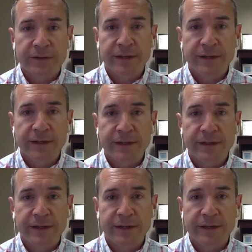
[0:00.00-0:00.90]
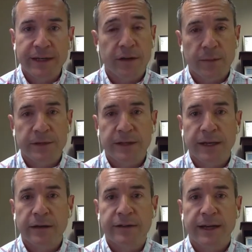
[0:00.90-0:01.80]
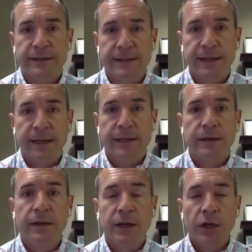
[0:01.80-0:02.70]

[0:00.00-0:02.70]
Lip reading: today because we're going to talk about the CARES Act again.